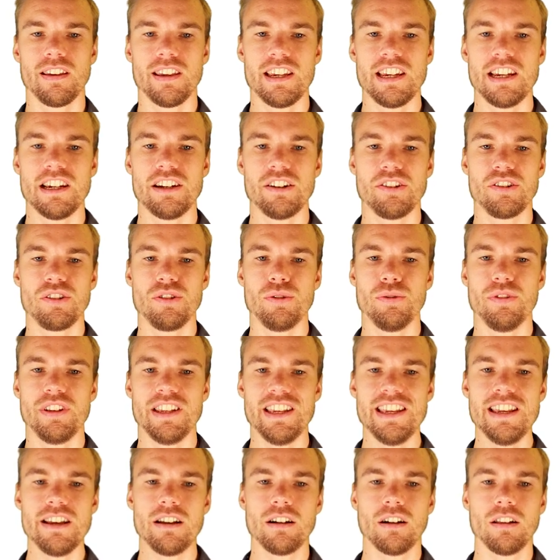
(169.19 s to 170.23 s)
here to the
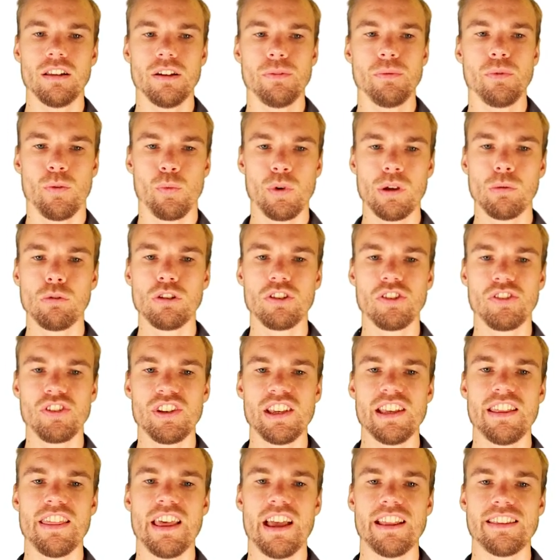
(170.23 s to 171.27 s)
E column, we will
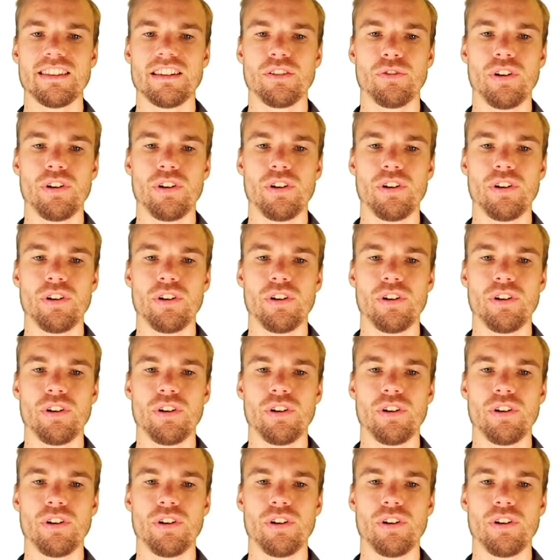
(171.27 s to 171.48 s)
see that the